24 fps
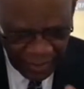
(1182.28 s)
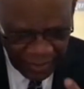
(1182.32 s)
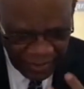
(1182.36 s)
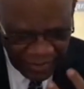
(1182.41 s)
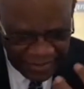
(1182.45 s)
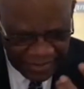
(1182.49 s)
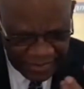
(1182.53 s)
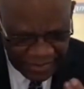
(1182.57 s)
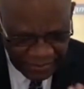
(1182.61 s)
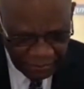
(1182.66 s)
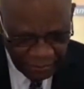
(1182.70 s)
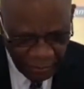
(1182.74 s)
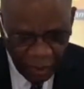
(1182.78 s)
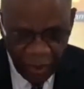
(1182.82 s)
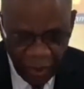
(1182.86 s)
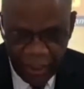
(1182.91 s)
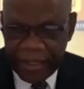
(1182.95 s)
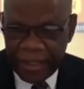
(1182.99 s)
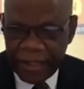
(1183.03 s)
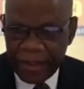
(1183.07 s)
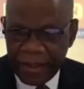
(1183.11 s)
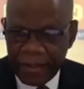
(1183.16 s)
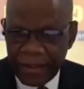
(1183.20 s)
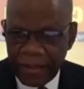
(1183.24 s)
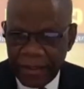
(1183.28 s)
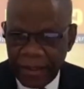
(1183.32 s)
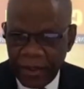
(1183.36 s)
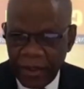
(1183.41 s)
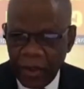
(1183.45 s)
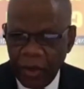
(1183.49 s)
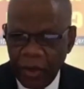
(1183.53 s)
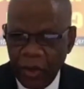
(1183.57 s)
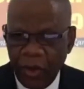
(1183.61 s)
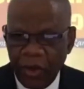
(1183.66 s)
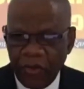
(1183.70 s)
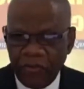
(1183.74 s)
symbolic
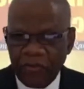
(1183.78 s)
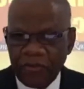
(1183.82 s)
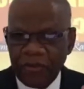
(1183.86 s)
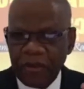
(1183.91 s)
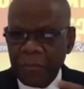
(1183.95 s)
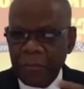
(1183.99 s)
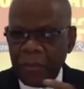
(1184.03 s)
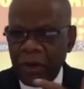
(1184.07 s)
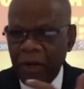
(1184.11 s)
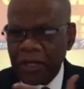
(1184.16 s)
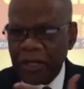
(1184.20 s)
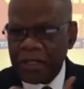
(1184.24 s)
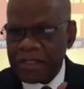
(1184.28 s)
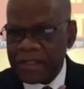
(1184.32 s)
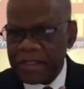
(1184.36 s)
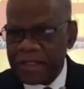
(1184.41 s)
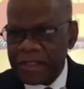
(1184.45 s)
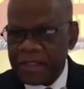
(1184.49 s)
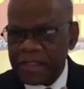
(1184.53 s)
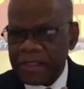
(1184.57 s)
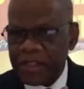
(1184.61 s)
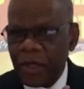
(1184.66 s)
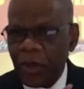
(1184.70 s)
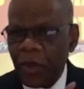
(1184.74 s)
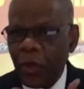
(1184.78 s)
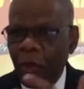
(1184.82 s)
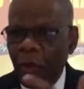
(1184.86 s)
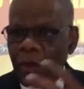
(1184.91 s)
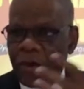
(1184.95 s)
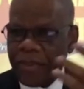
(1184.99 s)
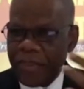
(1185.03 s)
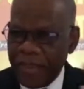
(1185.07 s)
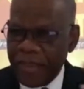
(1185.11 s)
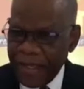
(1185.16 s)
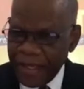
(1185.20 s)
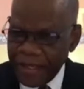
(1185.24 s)
of persons
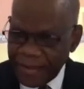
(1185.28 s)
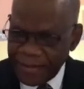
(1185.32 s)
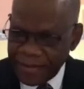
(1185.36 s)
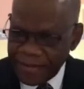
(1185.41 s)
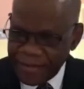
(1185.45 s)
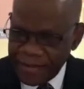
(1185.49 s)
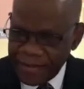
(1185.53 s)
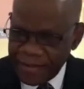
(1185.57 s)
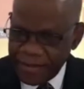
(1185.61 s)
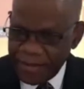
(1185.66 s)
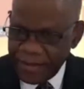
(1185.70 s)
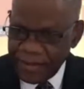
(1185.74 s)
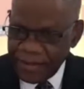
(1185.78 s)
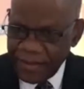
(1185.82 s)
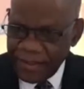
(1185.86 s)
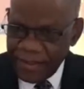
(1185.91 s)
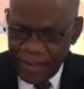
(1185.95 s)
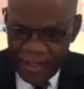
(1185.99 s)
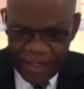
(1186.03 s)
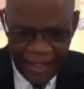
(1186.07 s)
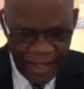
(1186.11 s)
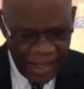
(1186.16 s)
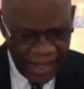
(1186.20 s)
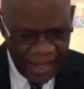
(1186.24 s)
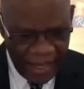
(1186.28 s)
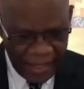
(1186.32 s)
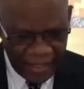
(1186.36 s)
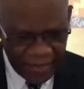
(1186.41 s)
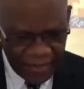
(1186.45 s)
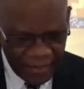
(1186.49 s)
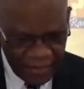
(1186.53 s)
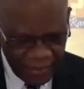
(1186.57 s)
or things. And